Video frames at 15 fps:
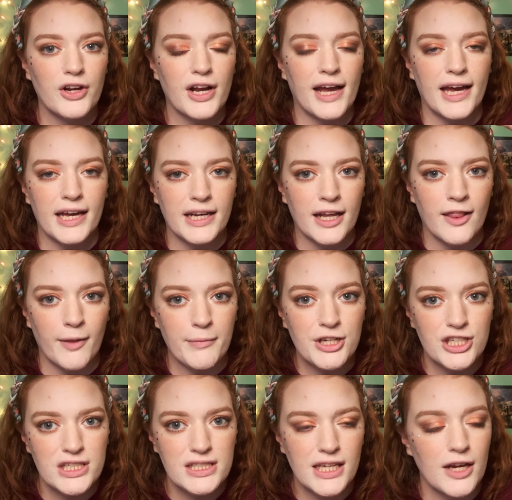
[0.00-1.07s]
and let me
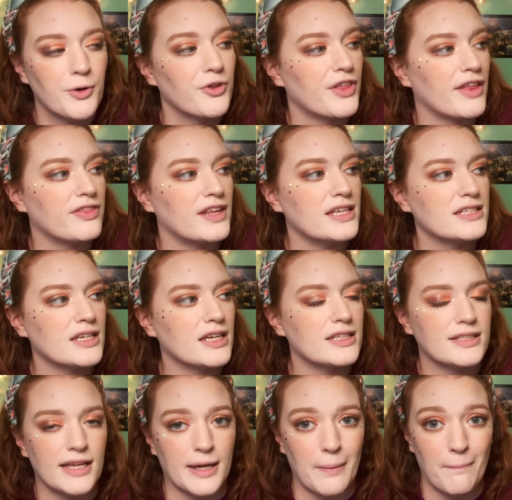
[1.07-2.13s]
just say that this is
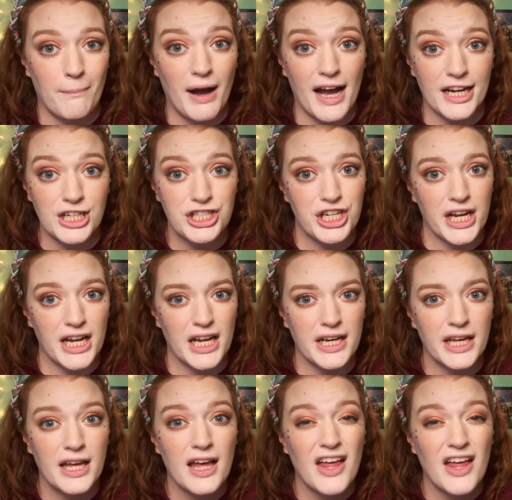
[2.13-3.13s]
like my shade.